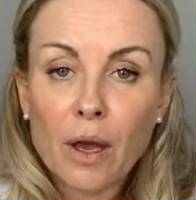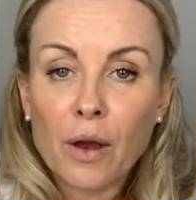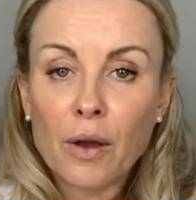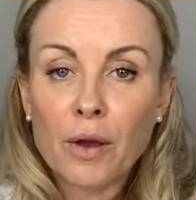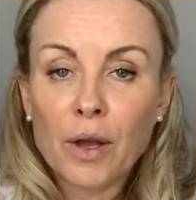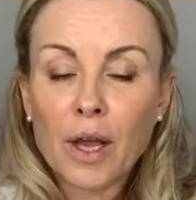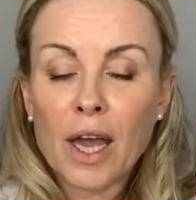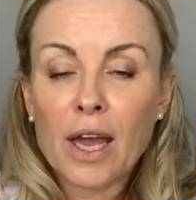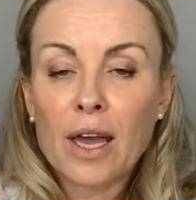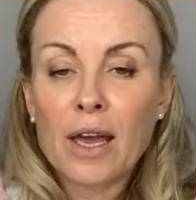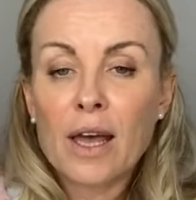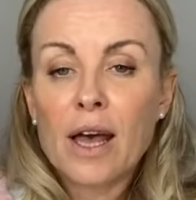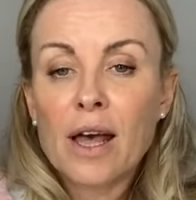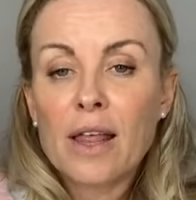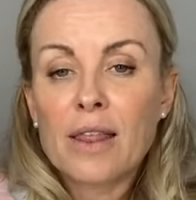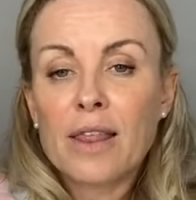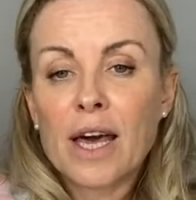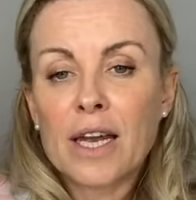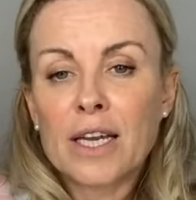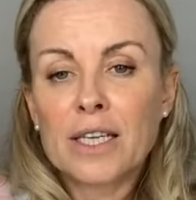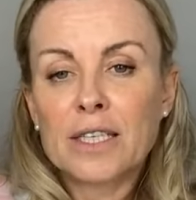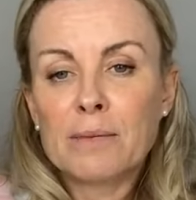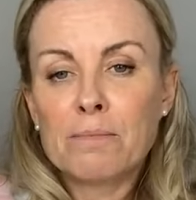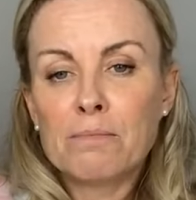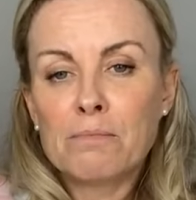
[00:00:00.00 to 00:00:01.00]
Okay,
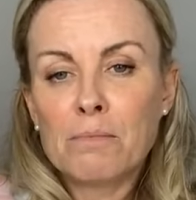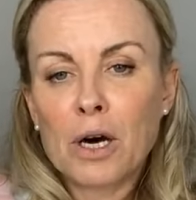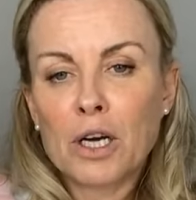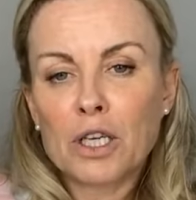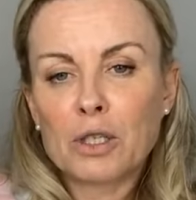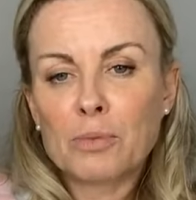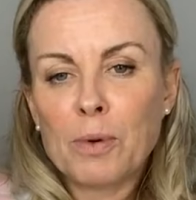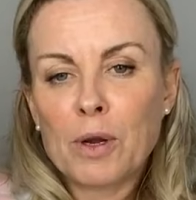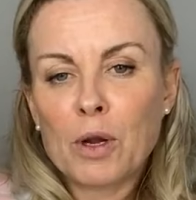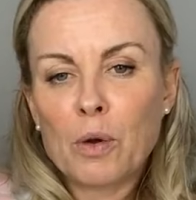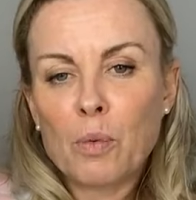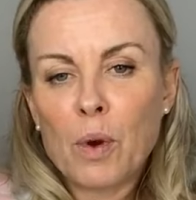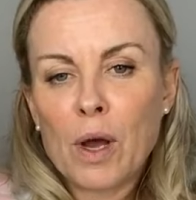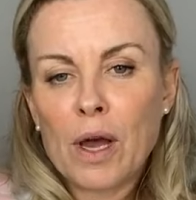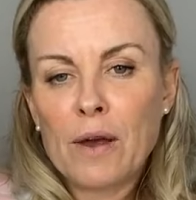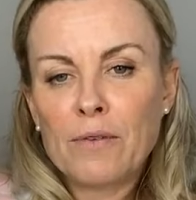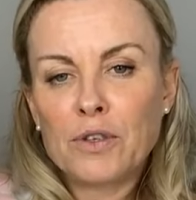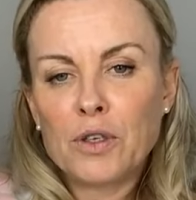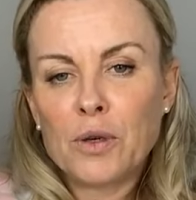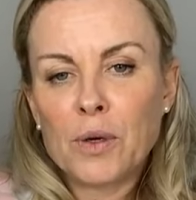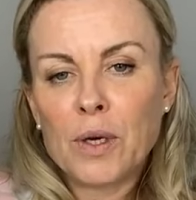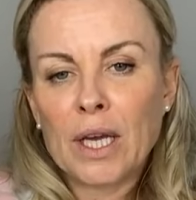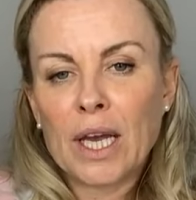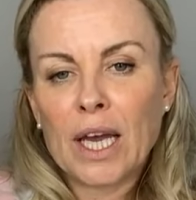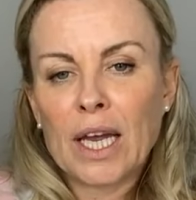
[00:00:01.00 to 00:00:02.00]
that is a much better way
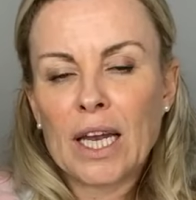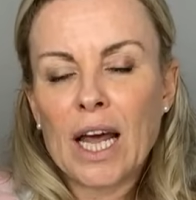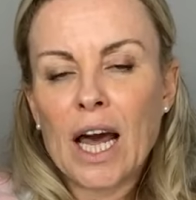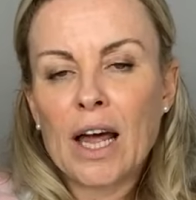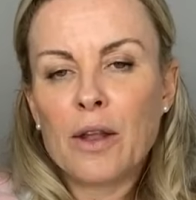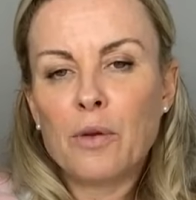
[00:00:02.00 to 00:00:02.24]
of doing it.